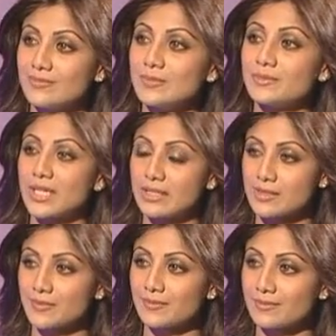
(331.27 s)
Do you see
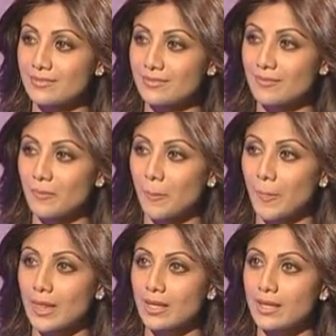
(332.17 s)
that changing in the
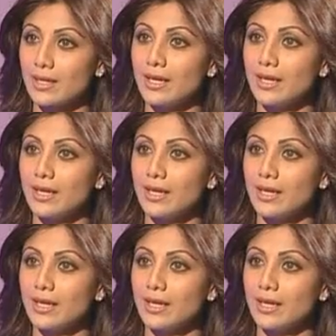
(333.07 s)
future?